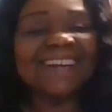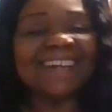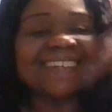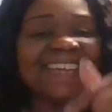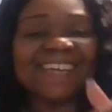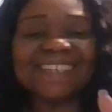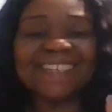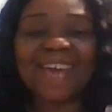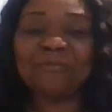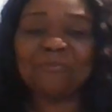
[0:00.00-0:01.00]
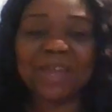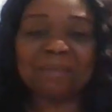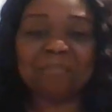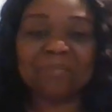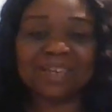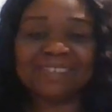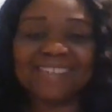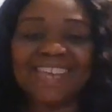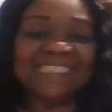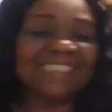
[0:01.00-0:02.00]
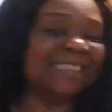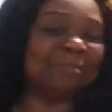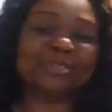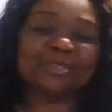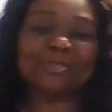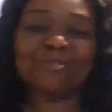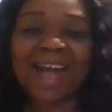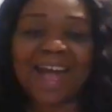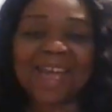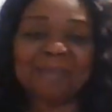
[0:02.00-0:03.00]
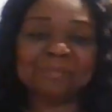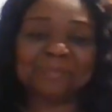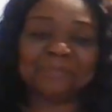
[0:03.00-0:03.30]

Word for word: click that red button and subscribe.